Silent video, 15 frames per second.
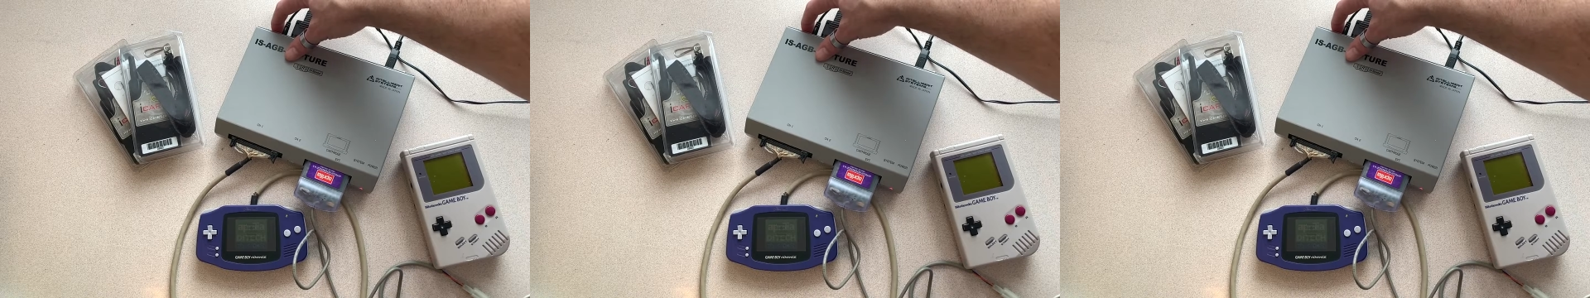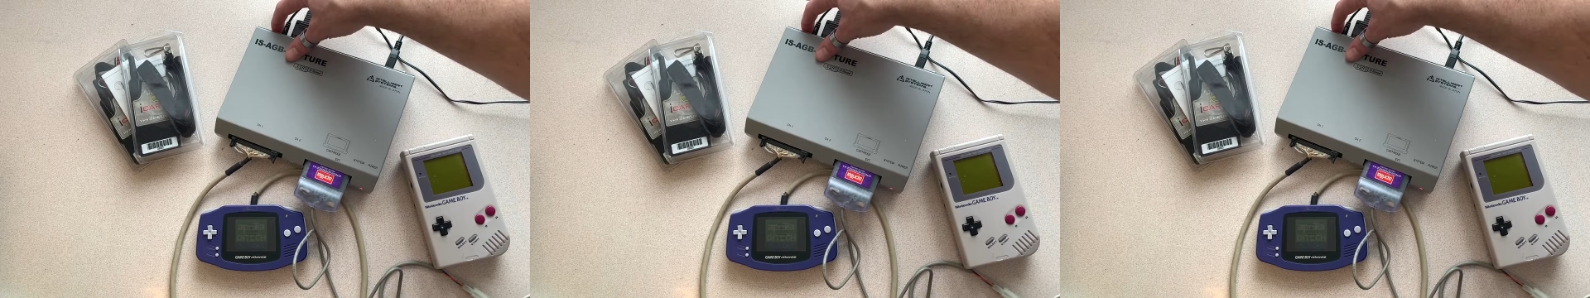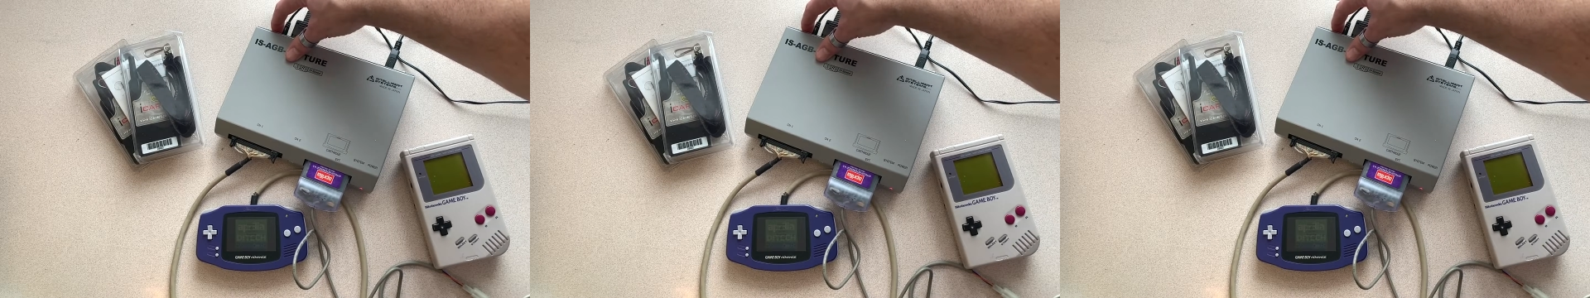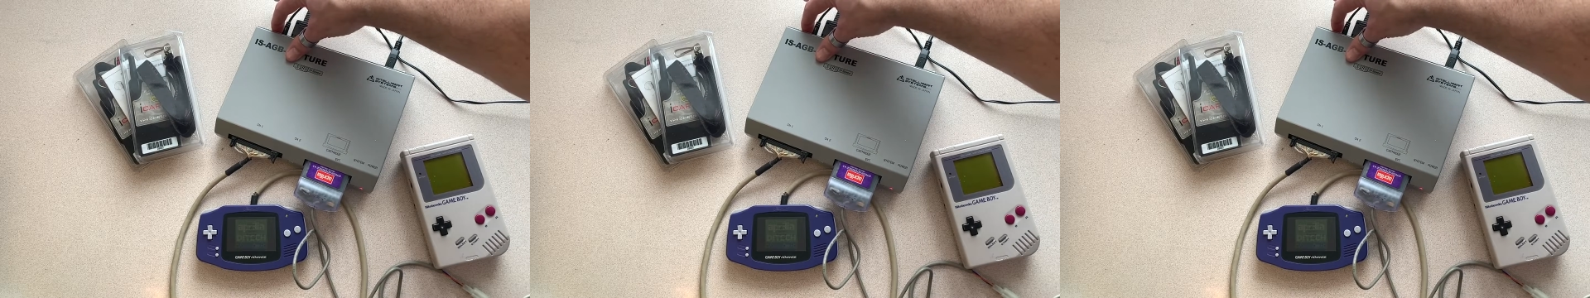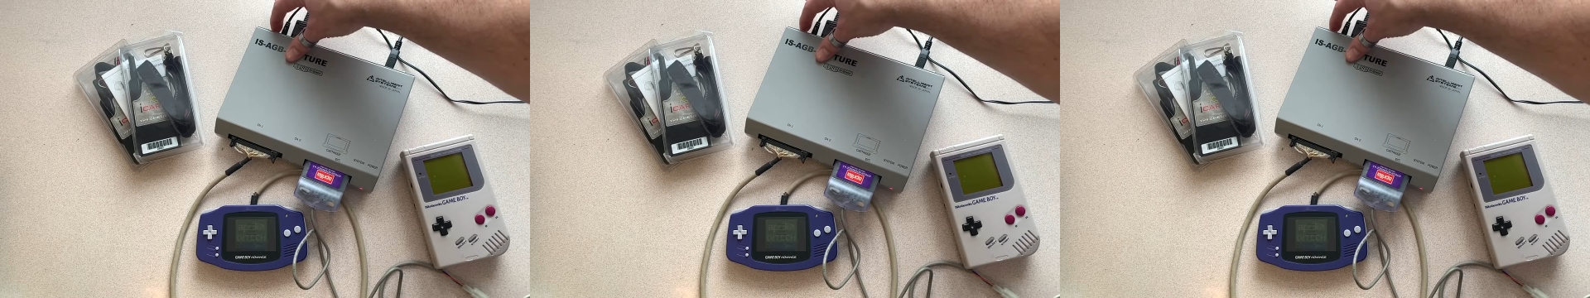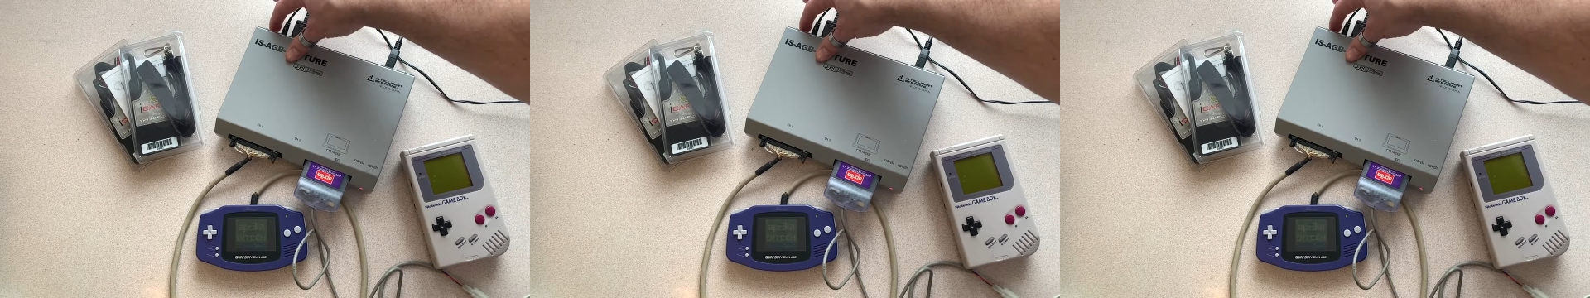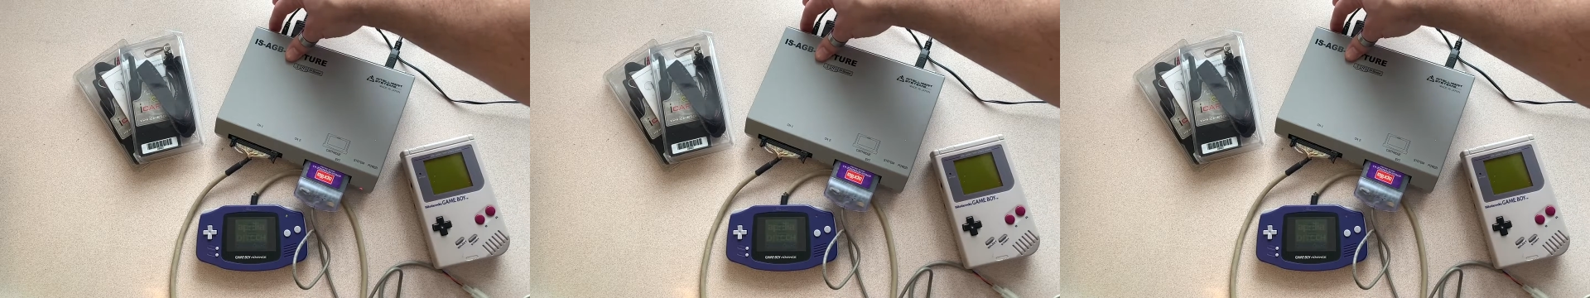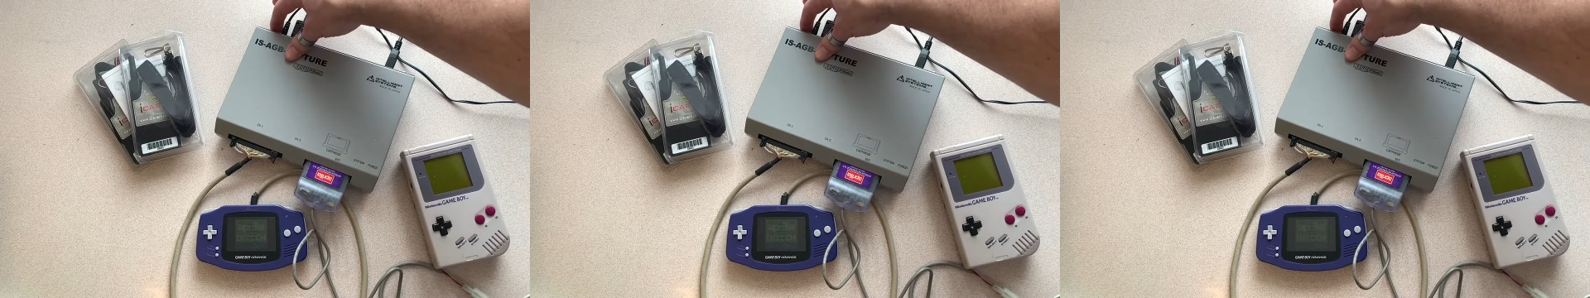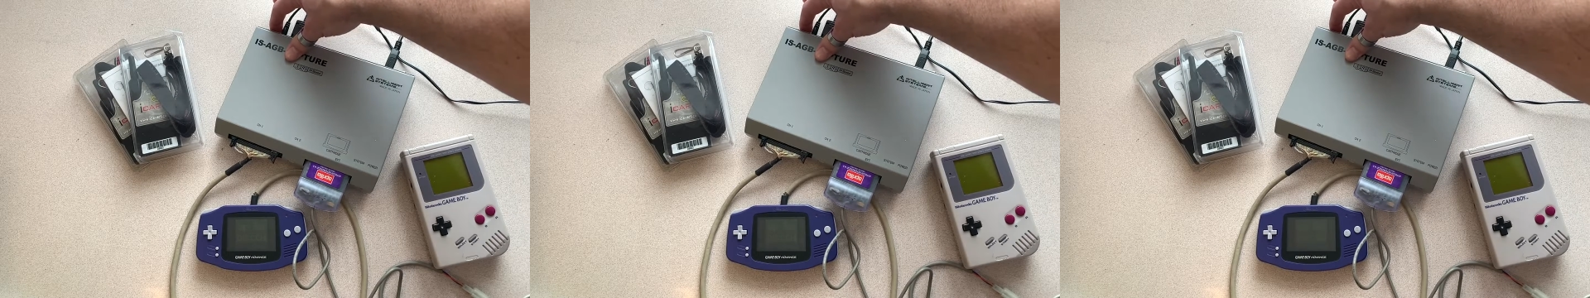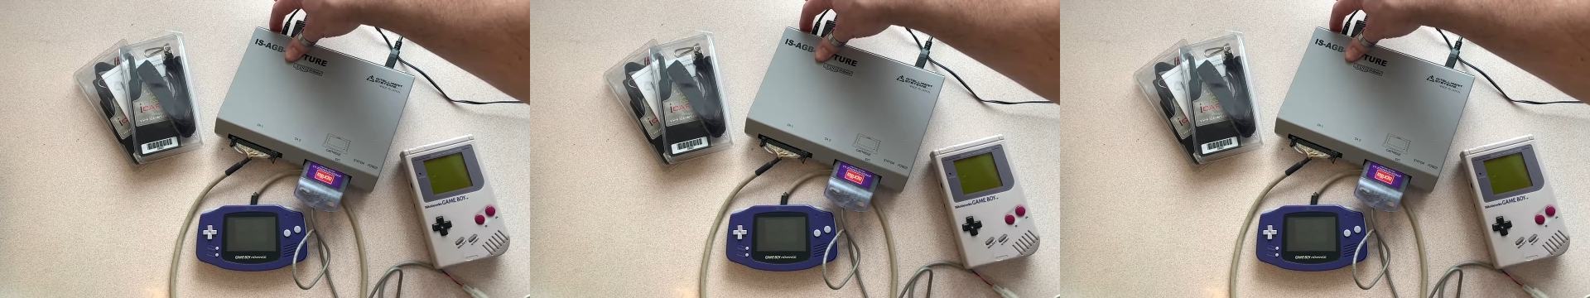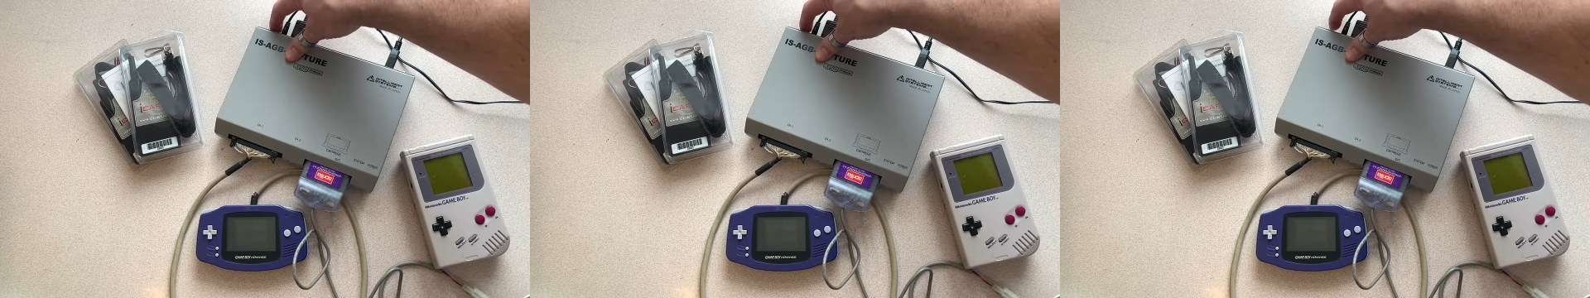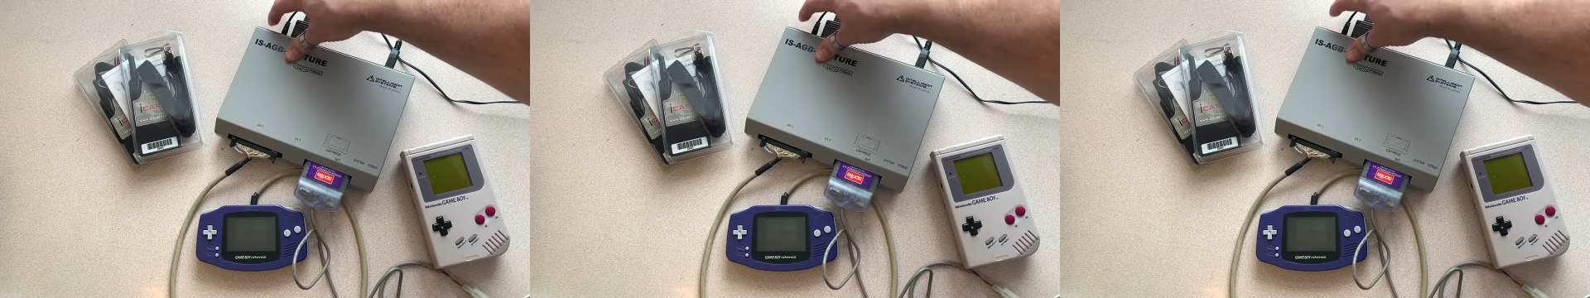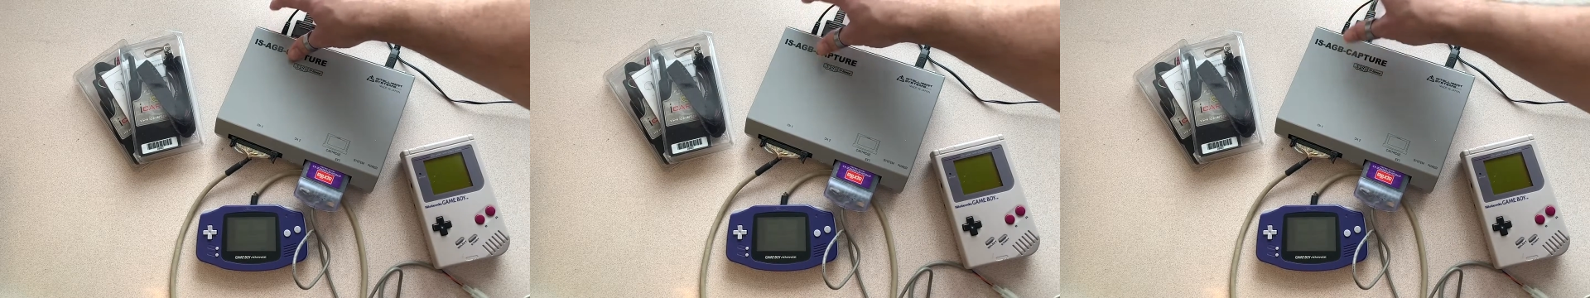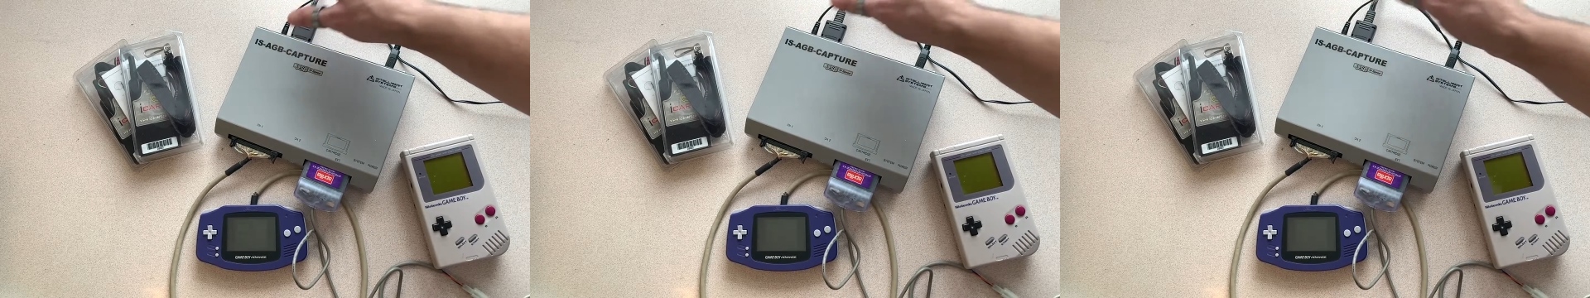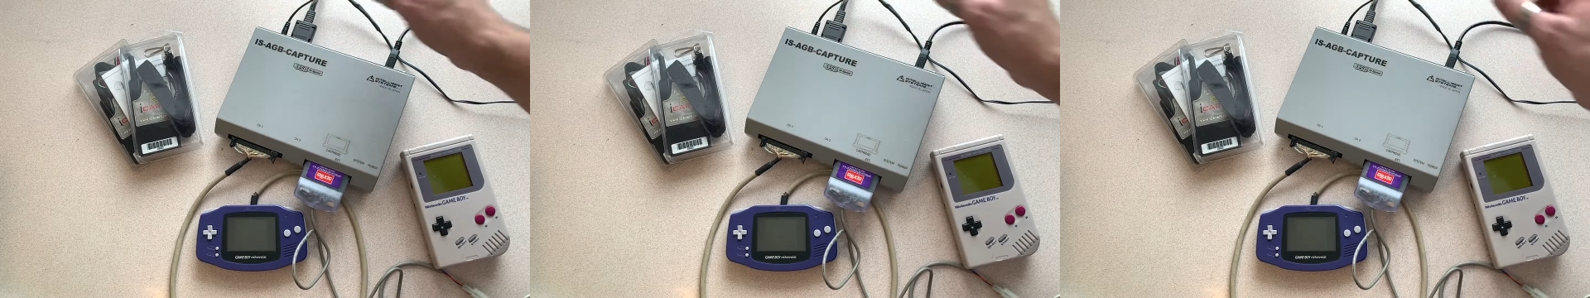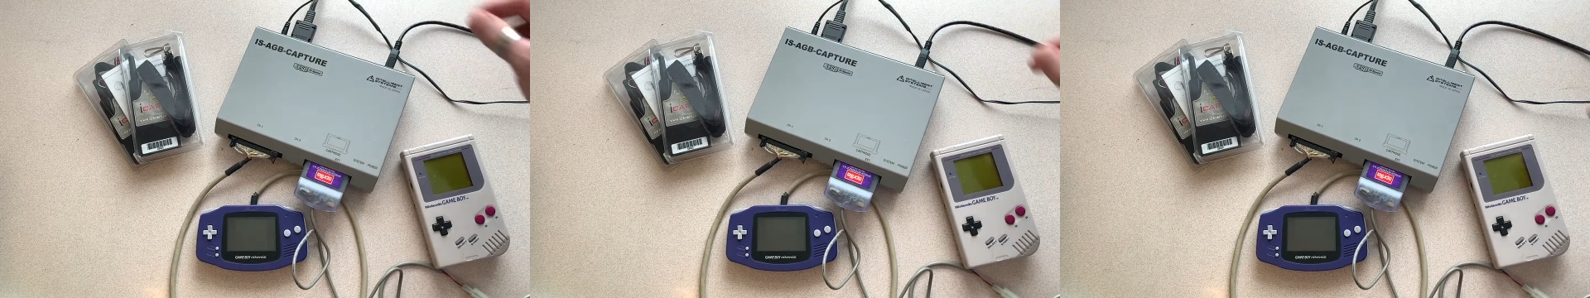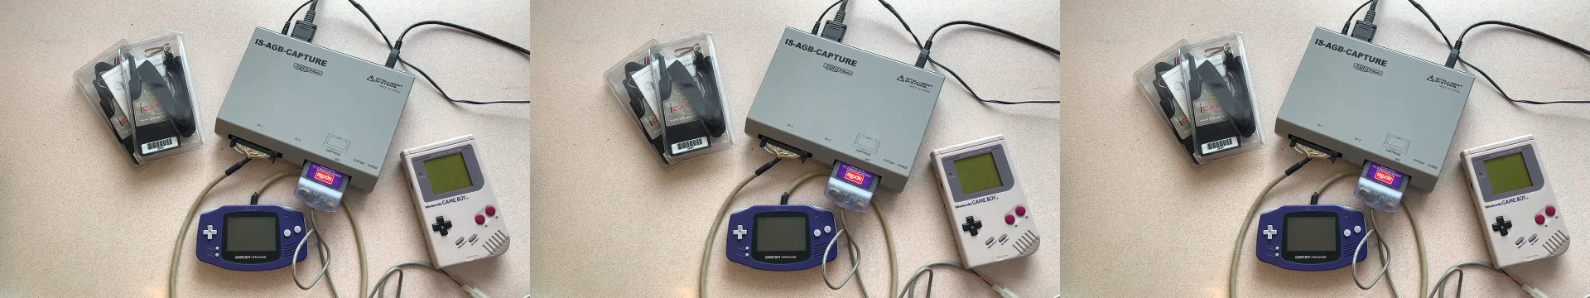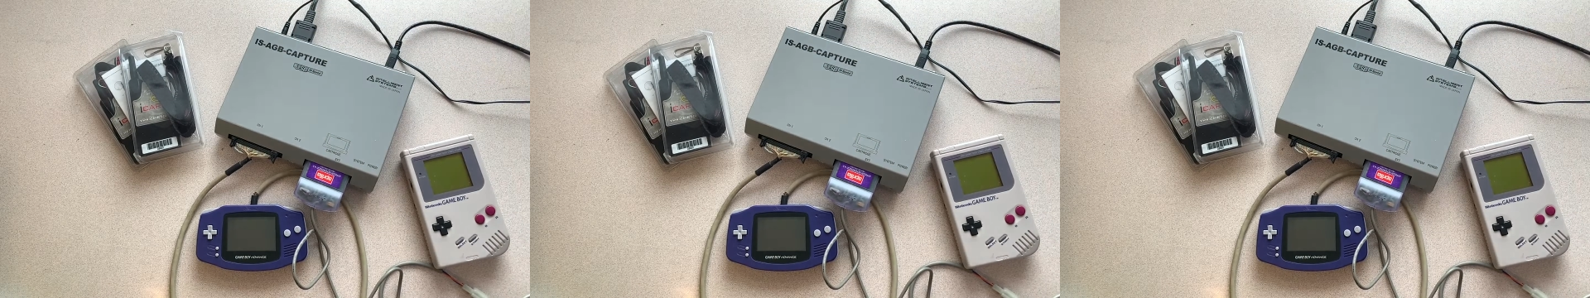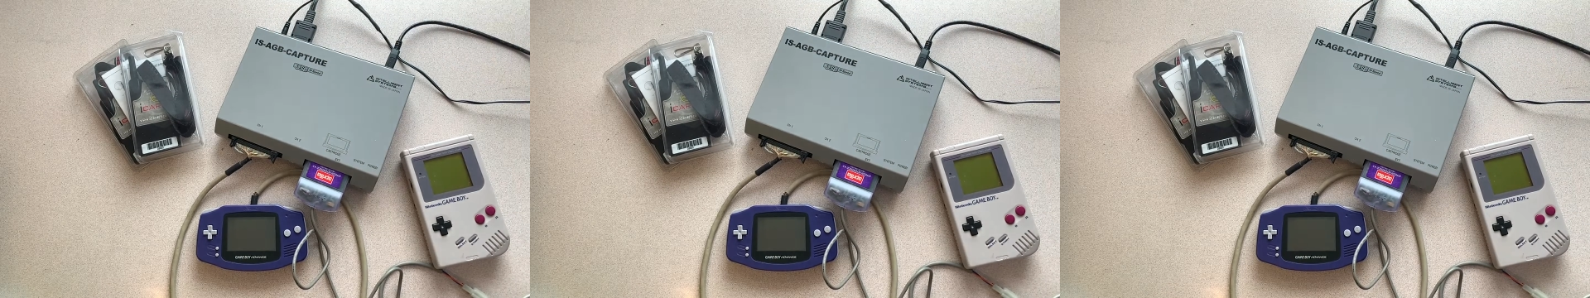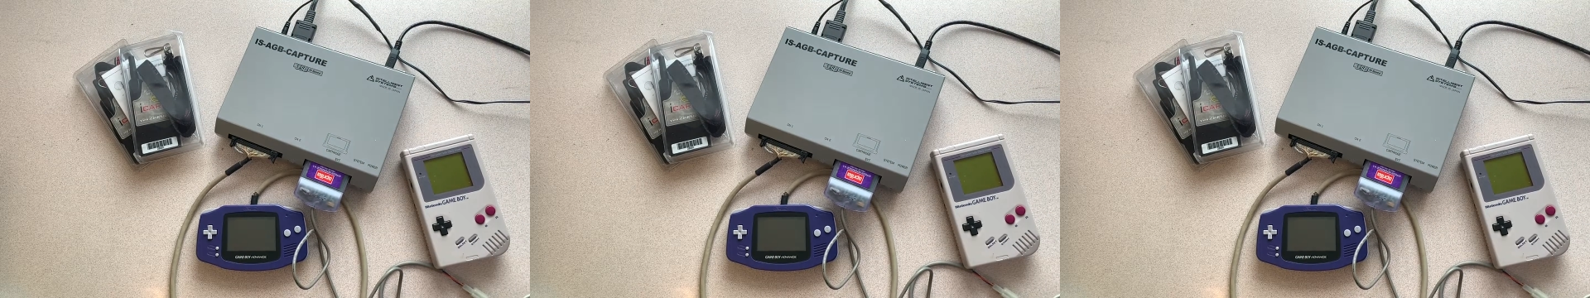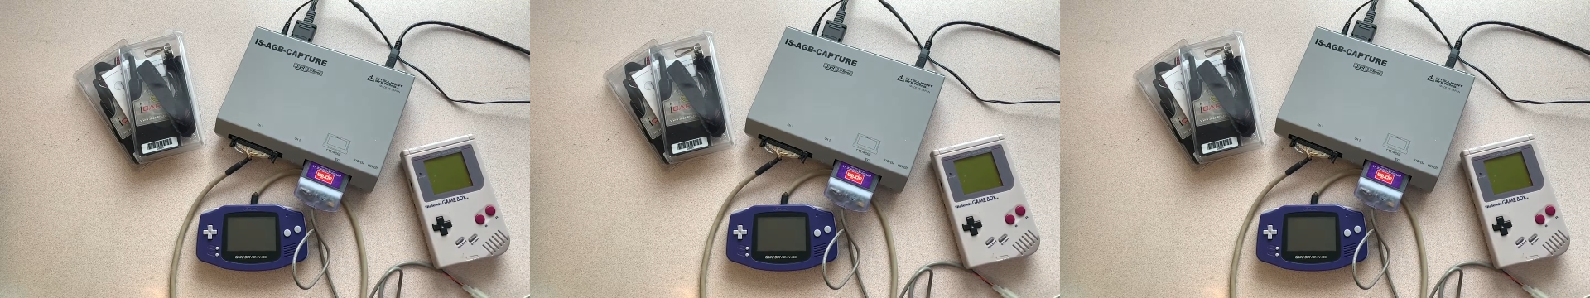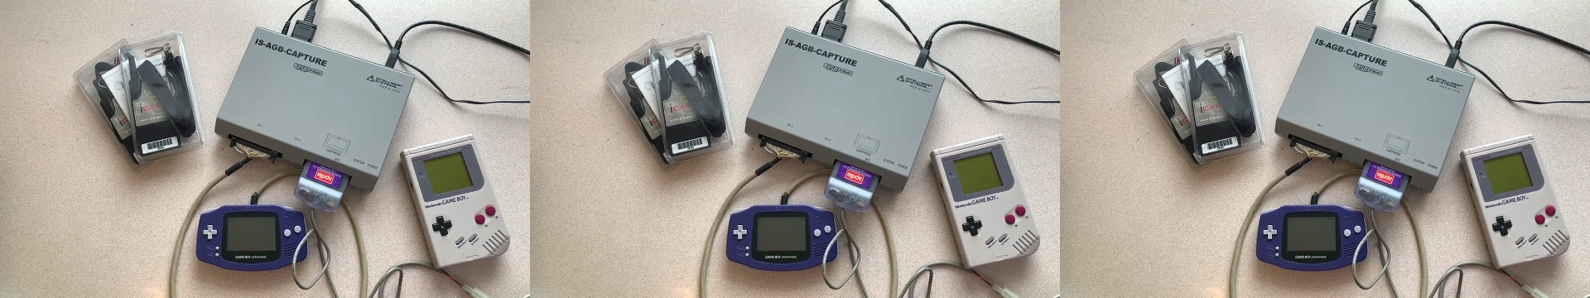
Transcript: (no speaker visible)